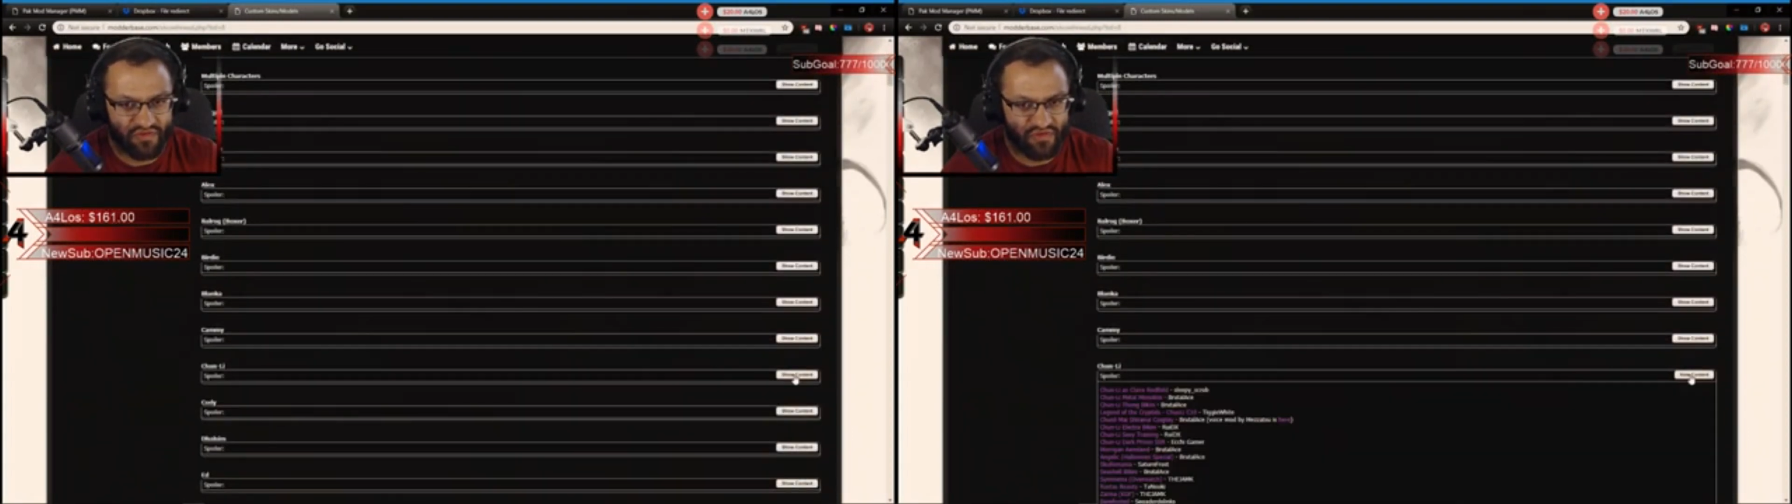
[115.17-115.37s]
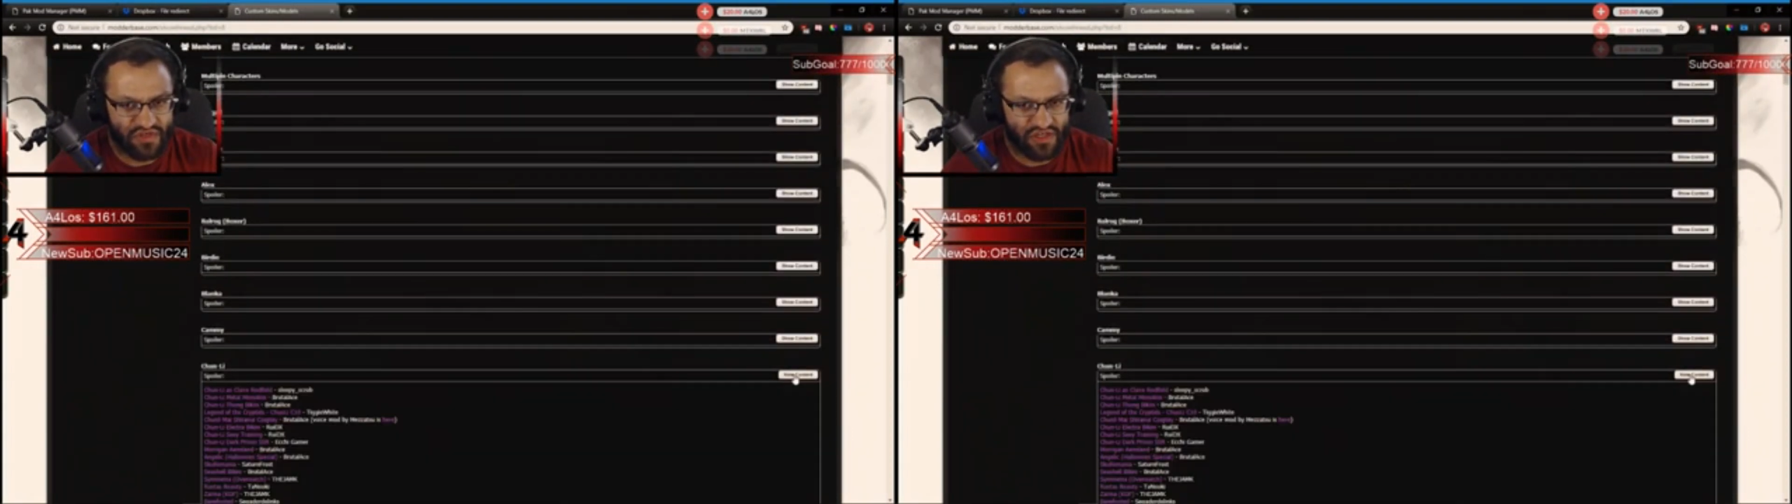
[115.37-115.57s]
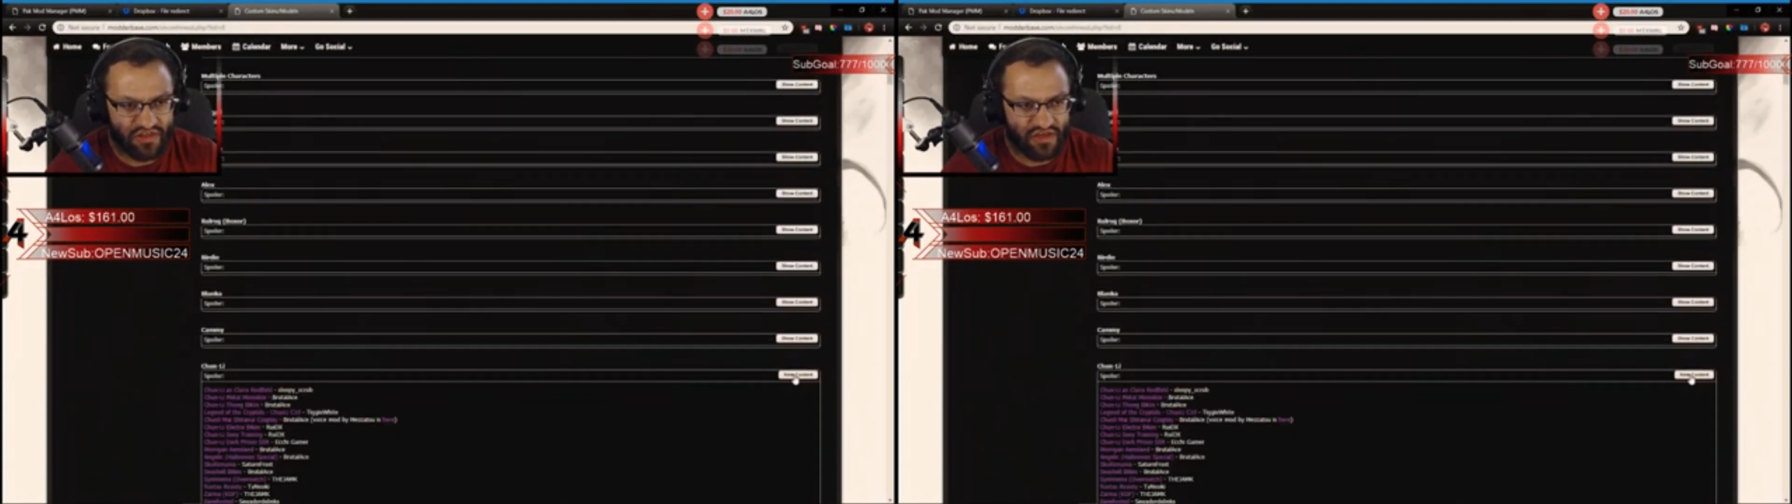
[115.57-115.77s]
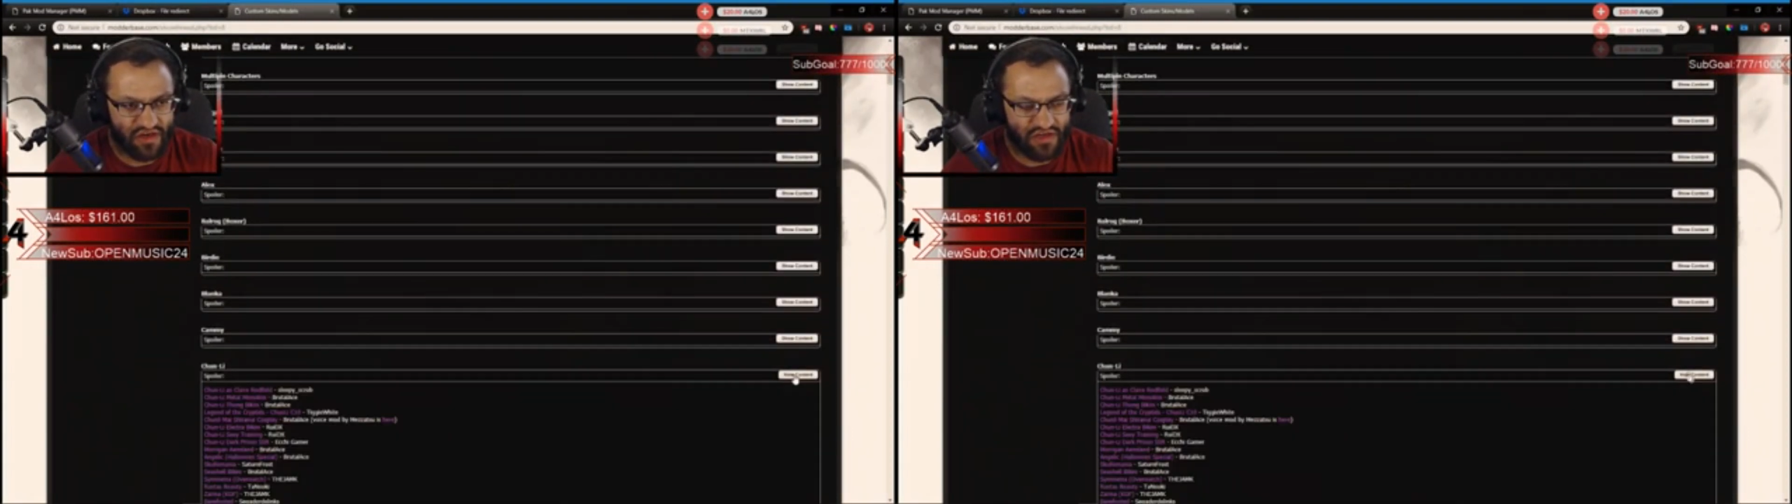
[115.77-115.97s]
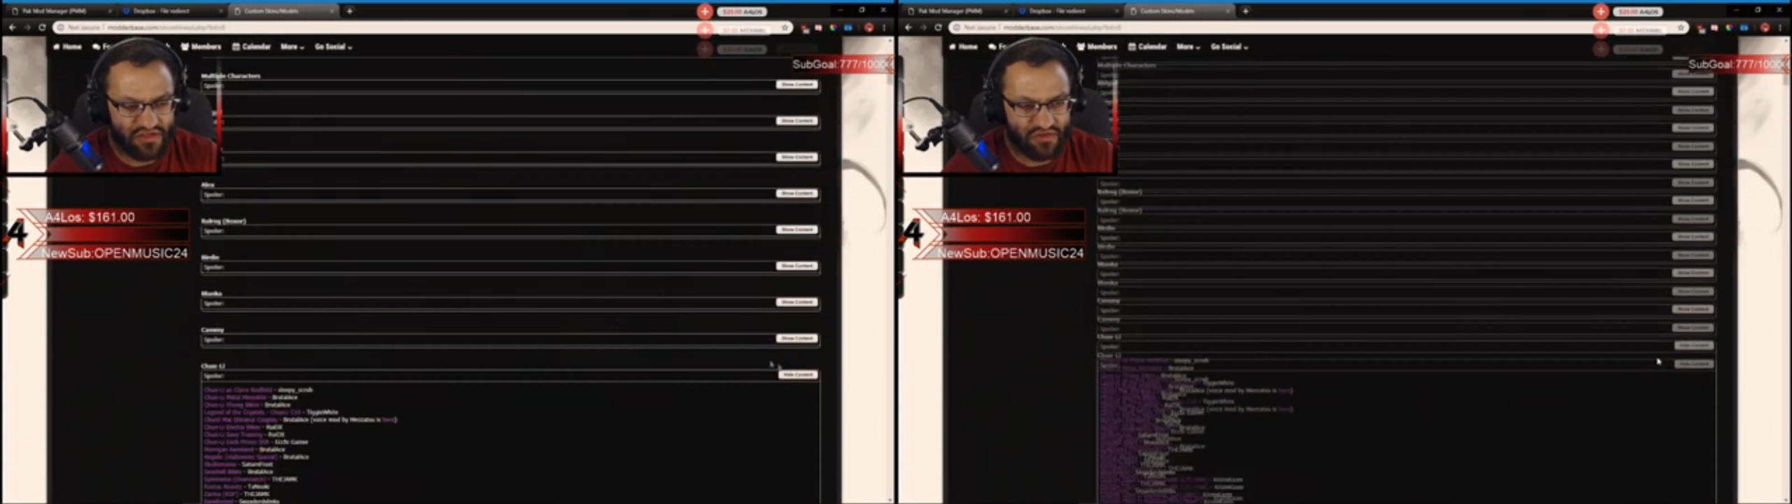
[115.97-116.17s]
for Chun-Li
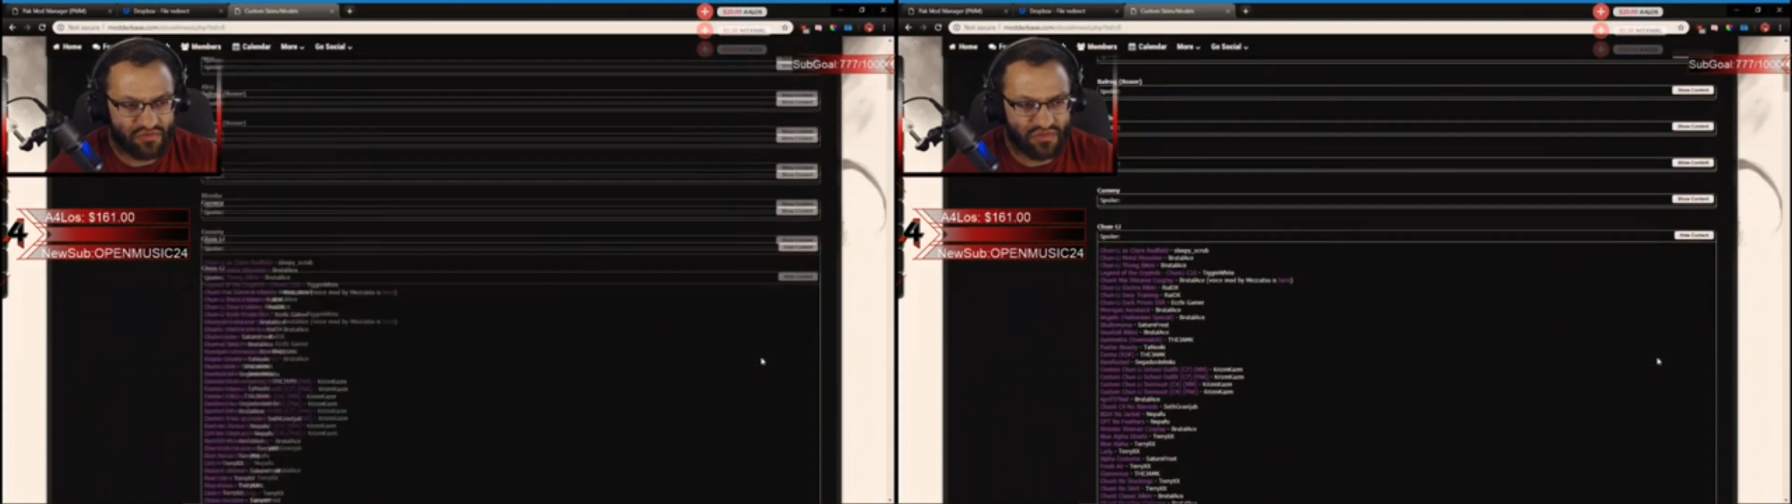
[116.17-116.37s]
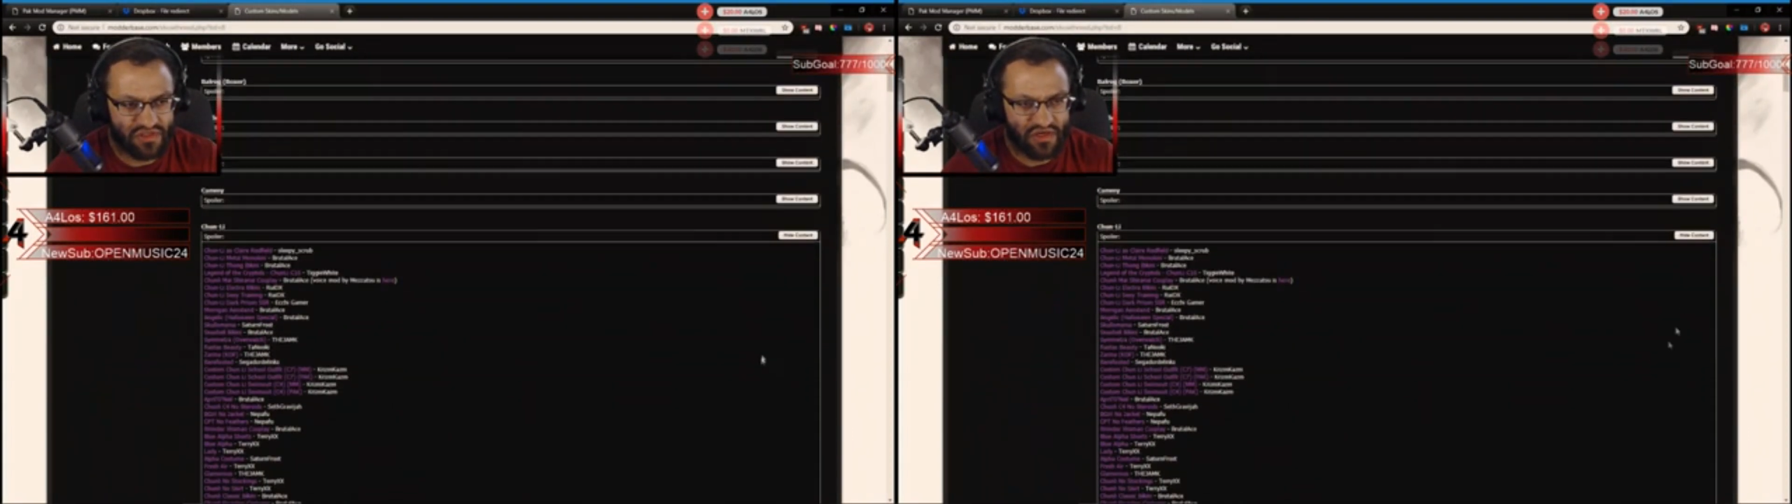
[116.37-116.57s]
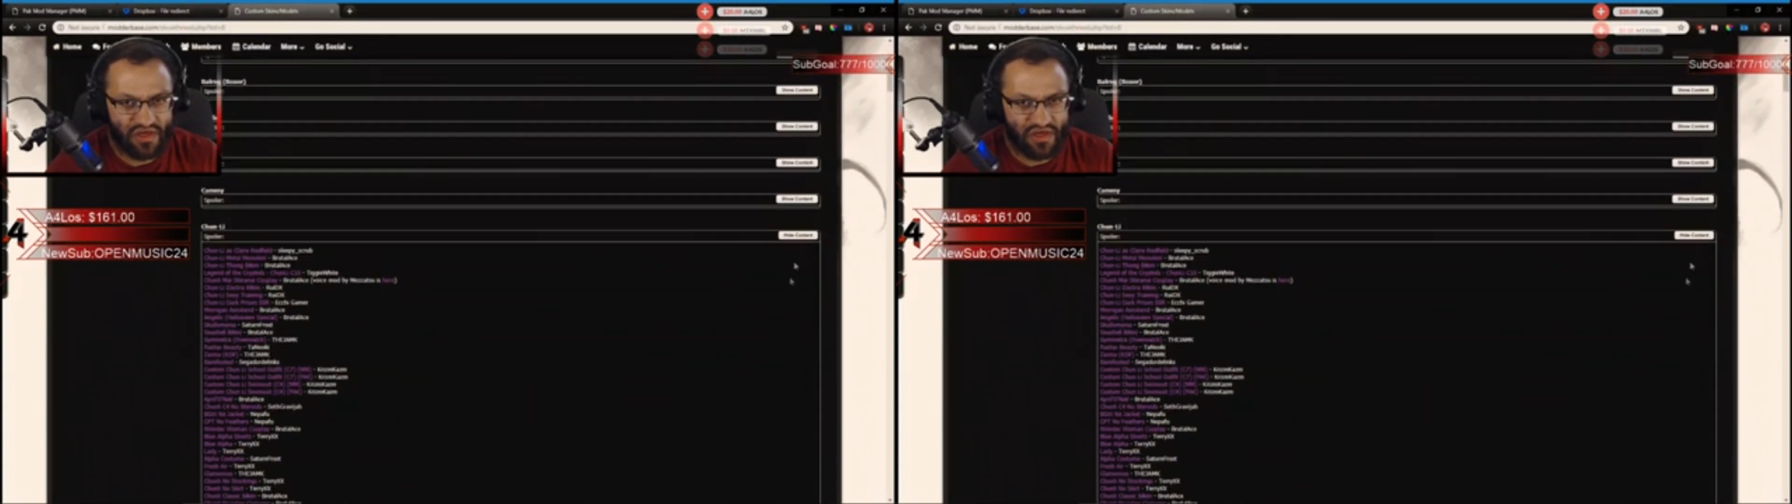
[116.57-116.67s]
costumes,